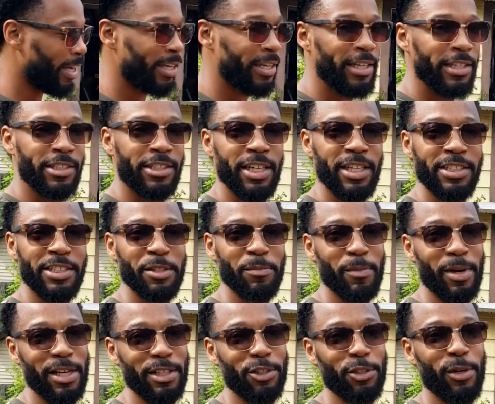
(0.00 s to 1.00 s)
He adjusted
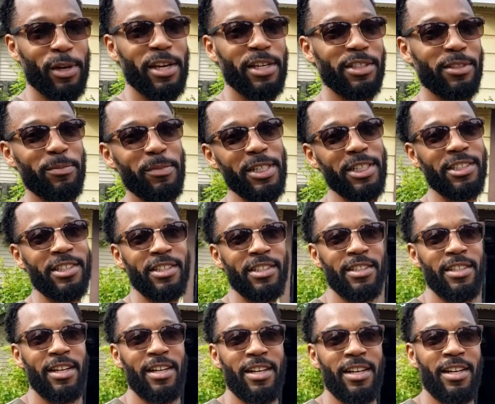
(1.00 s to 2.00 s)
my
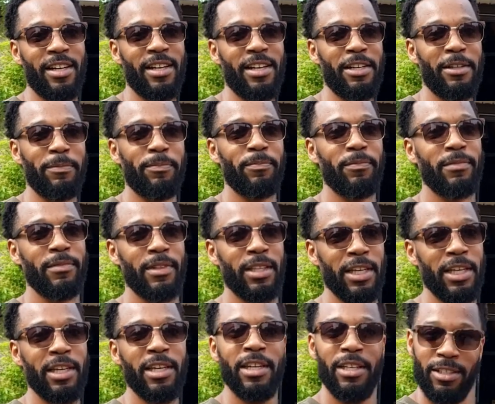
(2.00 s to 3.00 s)
transmission
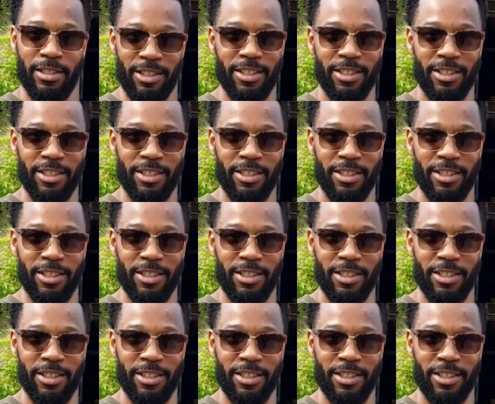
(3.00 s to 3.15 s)
linkage.